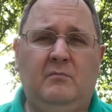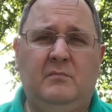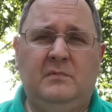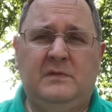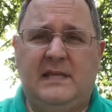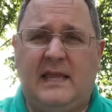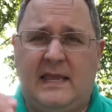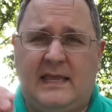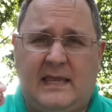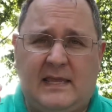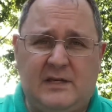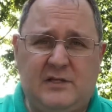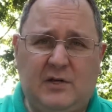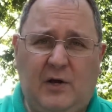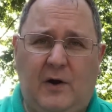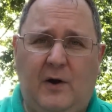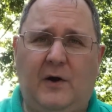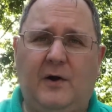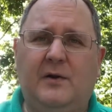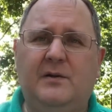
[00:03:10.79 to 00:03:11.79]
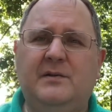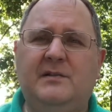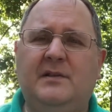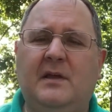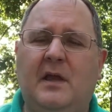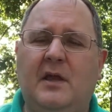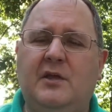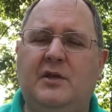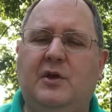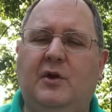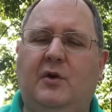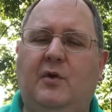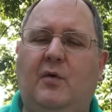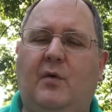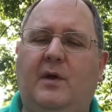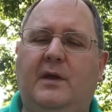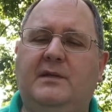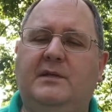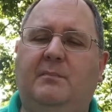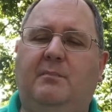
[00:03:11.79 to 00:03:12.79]
taking turns, you're
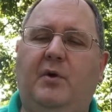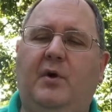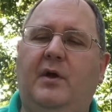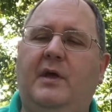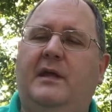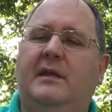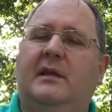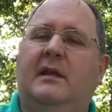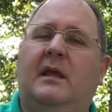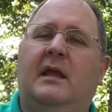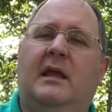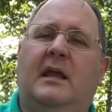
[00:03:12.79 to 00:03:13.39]
going to put